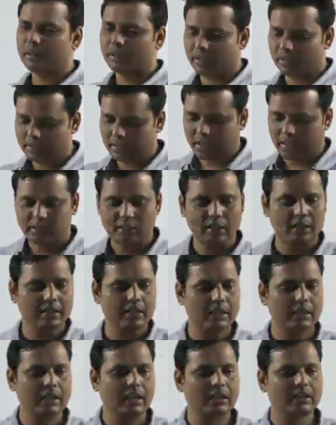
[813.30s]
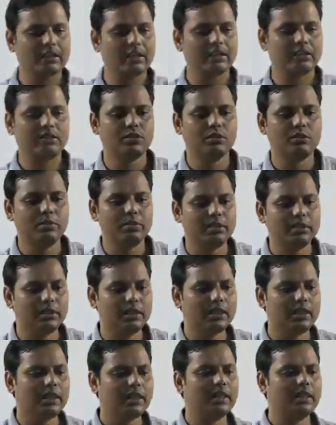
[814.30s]
for the Chalcolithic cultures, could be
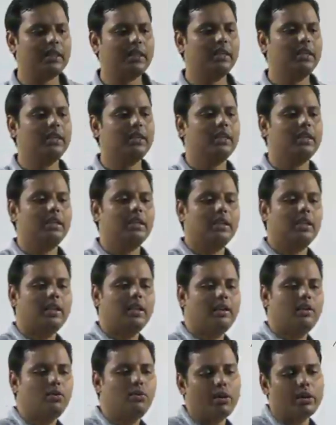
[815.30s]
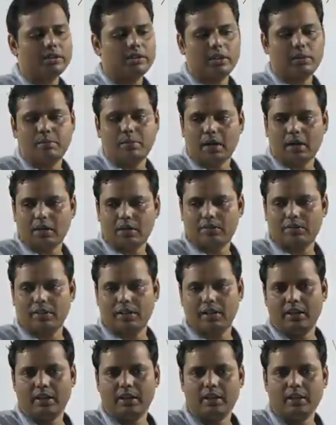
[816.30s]
seen in the western part of
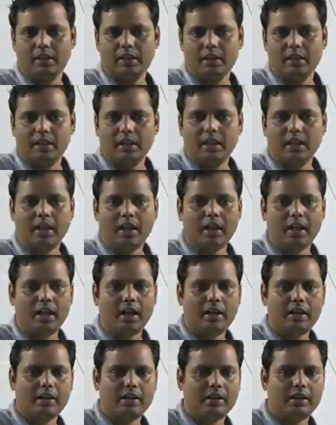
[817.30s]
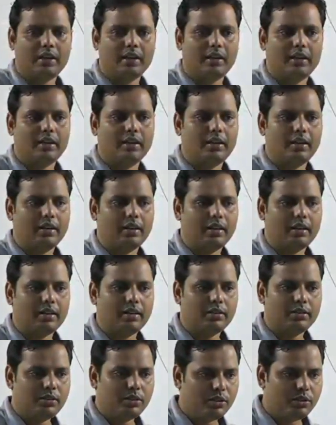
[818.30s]
India. And
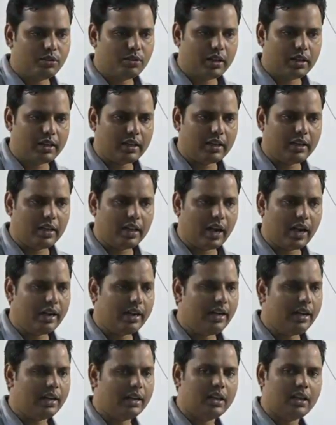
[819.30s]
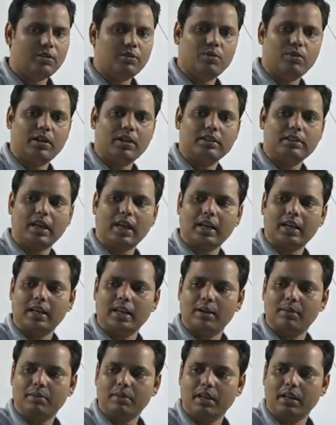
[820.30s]
do you get any idea that what
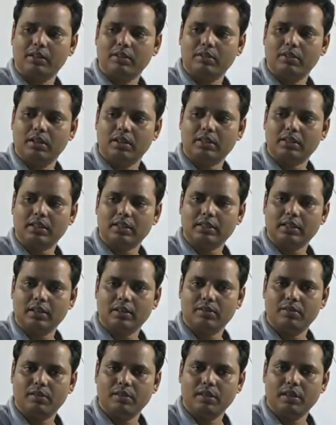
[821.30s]
exactly I am trying to discuss now?